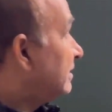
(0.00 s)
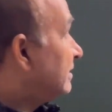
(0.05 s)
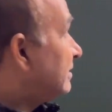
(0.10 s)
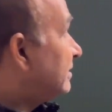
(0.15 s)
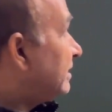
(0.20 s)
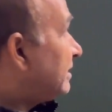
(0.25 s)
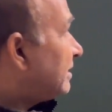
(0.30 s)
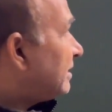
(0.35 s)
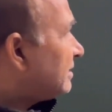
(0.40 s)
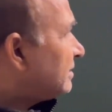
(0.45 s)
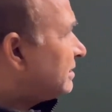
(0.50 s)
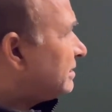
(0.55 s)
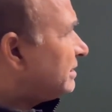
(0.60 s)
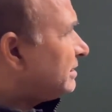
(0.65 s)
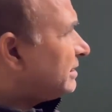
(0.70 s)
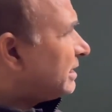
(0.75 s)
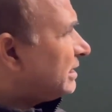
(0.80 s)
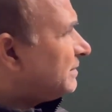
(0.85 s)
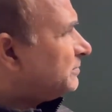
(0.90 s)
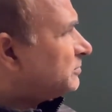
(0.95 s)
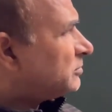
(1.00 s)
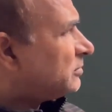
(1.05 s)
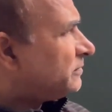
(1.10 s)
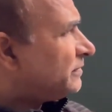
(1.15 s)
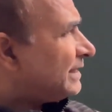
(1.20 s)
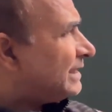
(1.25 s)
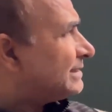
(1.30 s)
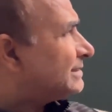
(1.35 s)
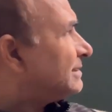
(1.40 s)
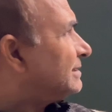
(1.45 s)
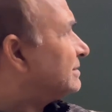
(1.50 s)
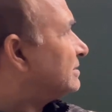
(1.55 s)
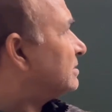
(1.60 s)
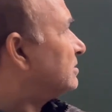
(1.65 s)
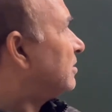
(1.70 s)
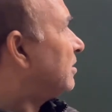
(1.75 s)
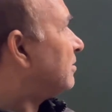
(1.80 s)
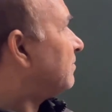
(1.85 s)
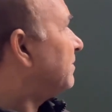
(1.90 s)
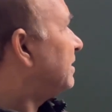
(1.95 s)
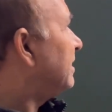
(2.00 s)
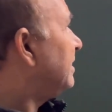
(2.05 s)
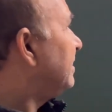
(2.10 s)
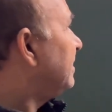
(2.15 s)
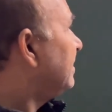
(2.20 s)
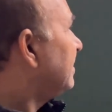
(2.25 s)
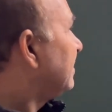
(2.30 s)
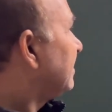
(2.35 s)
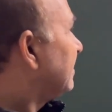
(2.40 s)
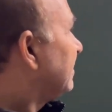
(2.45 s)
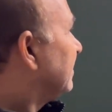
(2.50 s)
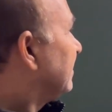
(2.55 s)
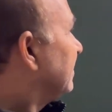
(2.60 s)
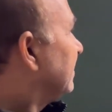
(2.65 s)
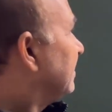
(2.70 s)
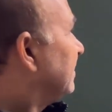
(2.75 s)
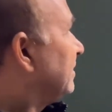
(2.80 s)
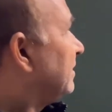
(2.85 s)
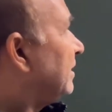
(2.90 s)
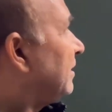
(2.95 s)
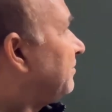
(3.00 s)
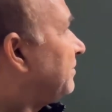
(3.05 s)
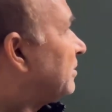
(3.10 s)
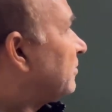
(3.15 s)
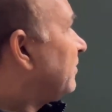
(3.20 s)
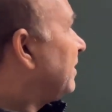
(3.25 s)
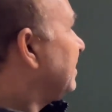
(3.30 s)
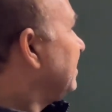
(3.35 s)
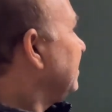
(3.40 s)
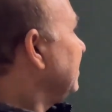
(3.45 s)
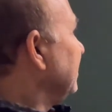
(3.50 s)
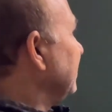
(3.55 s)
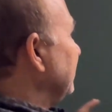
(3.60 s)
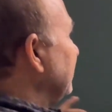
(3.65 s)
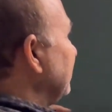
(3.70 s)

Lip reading: There are three types of assets normally. Number one,